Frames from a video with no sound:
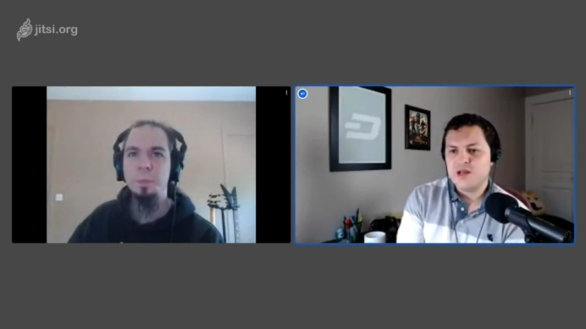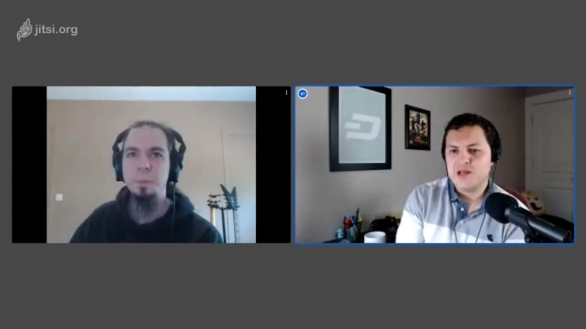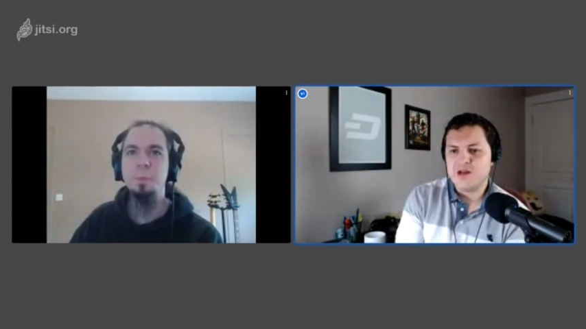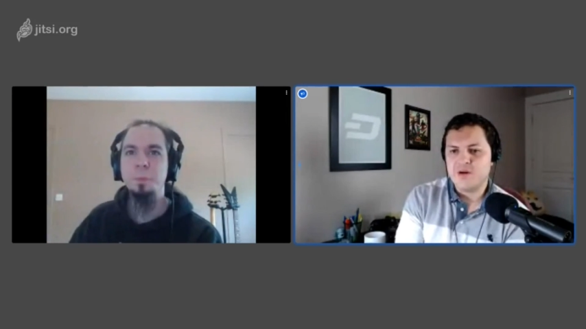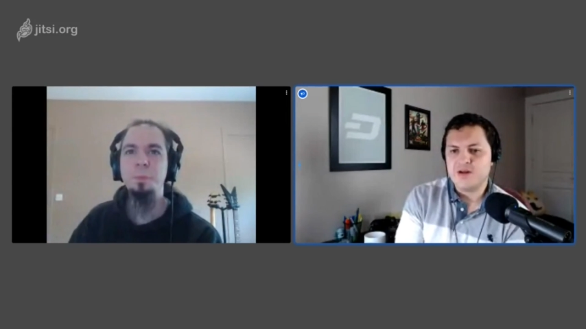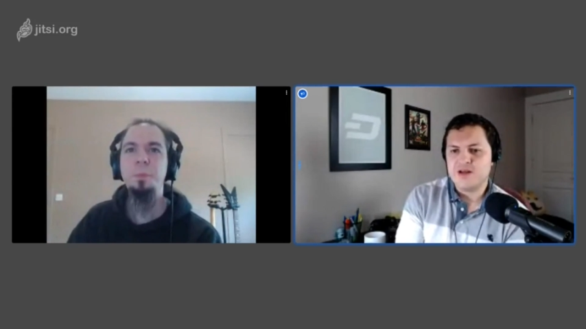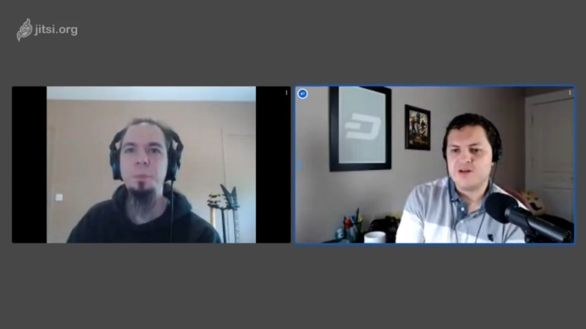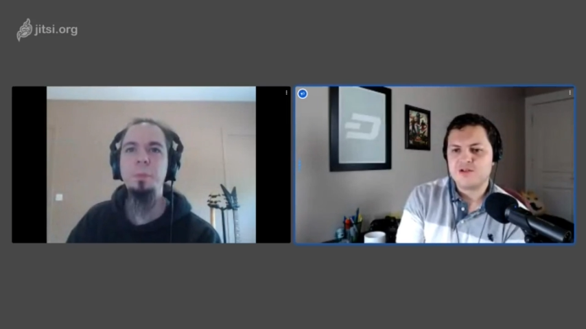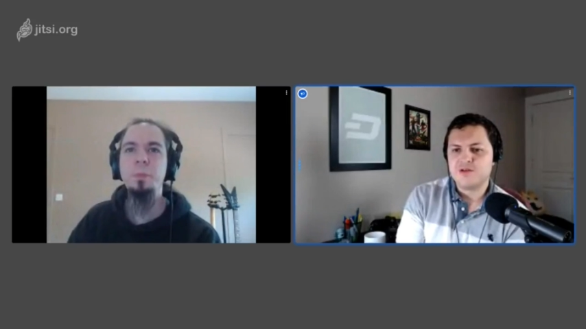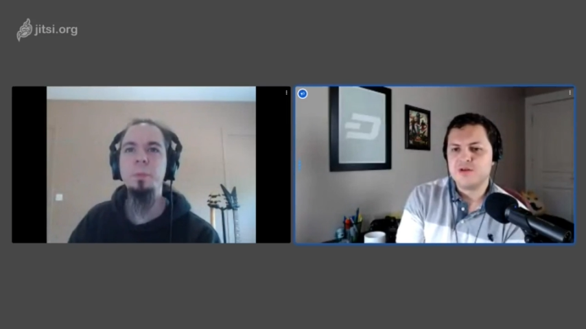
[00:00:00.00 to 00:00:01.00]
Speaker 1: You know, it
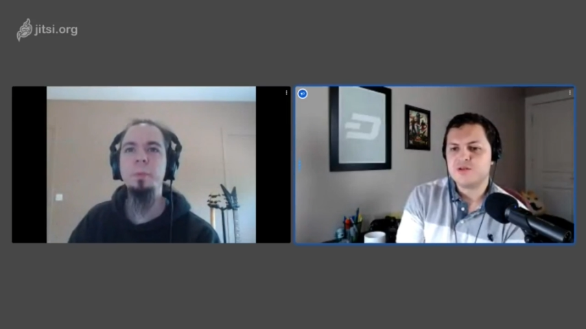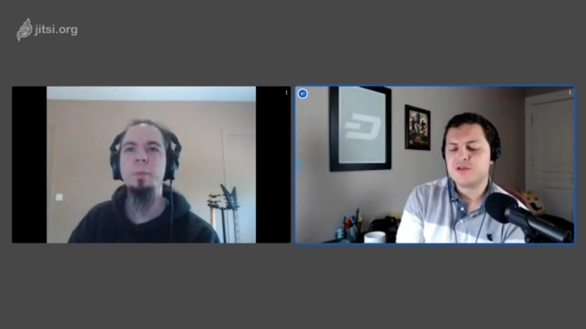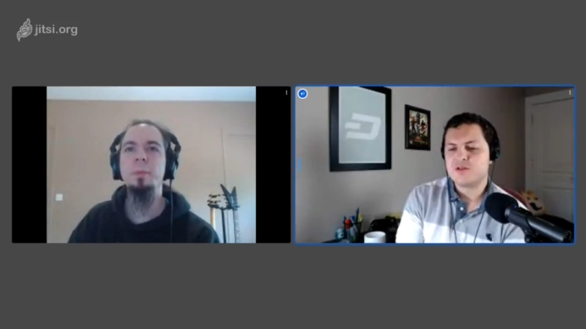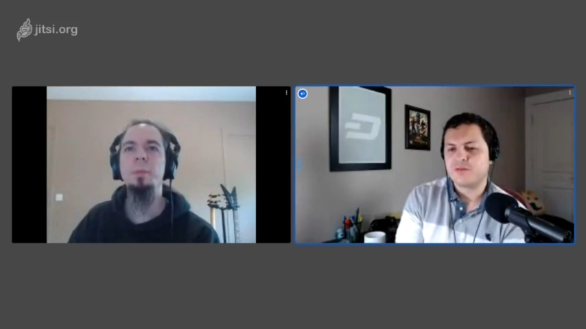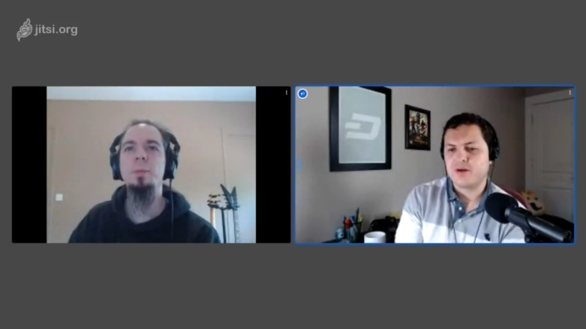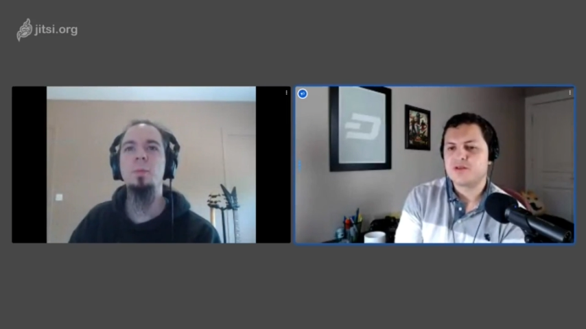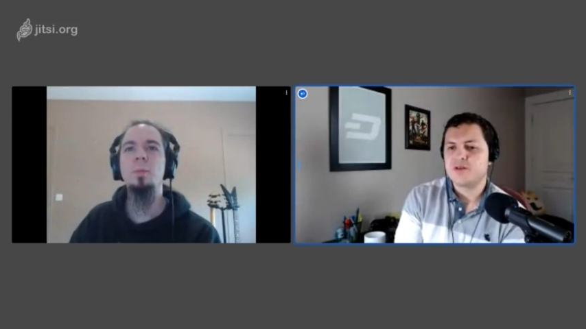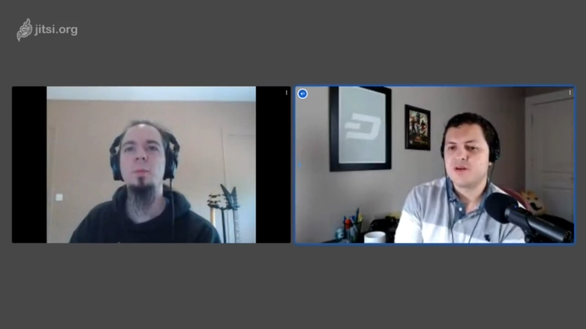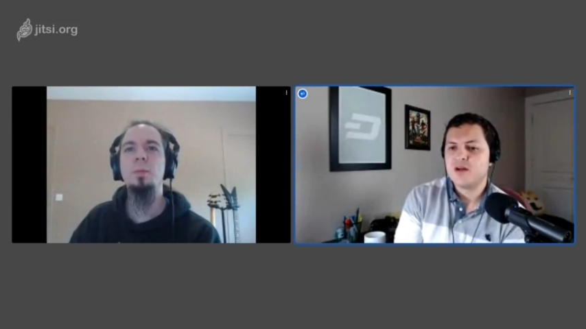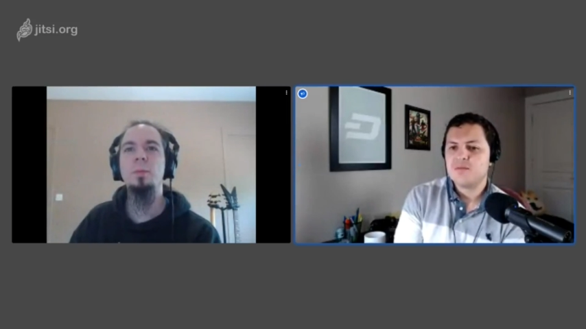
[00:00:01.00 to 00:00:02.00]
introduces
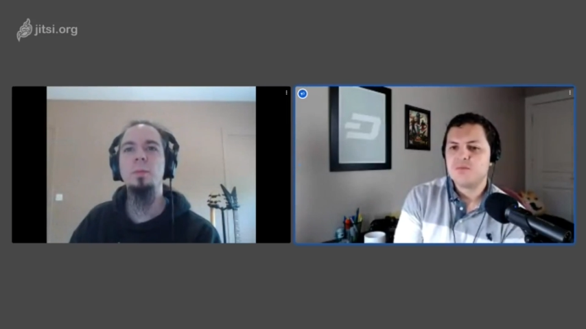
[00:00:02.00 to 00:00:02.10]
friction,